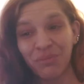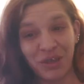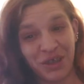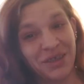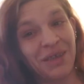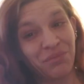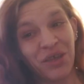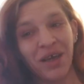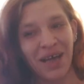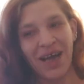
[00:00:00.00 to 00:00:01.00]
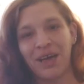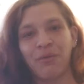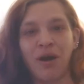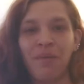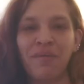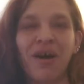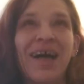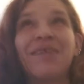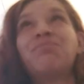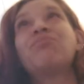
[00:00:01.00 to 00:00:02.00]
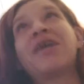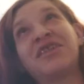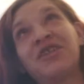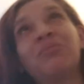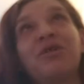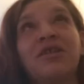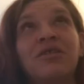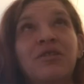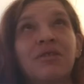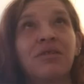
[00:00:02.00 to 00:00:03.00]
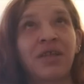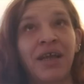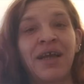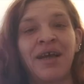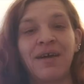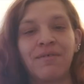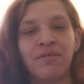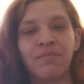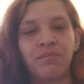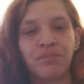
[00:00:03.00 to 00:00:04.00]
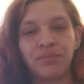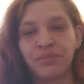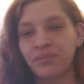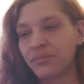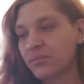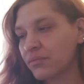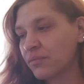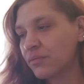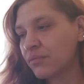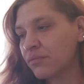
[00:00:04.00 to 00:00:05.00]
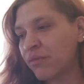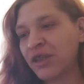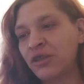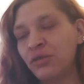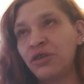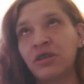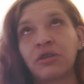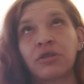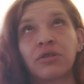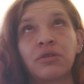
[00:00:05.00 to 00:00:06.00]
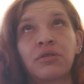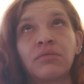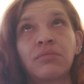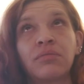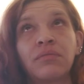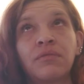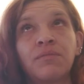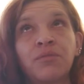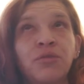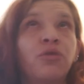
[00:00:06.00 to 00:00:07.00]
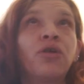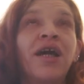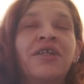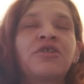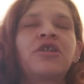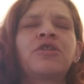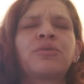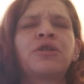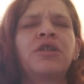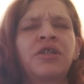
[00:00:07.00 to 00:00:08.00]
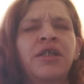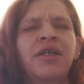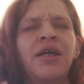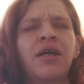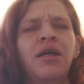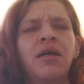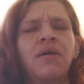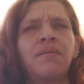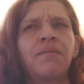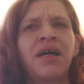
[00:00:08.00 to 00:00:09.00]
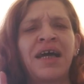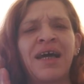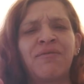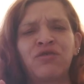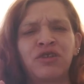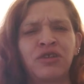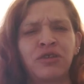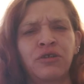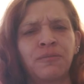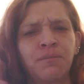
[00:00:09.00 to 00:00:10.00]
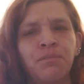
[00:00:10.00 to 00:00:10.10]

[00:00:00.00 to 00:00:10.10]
because out of all my siblings that I have, my two sisters, well, actually three, because I got a half sister.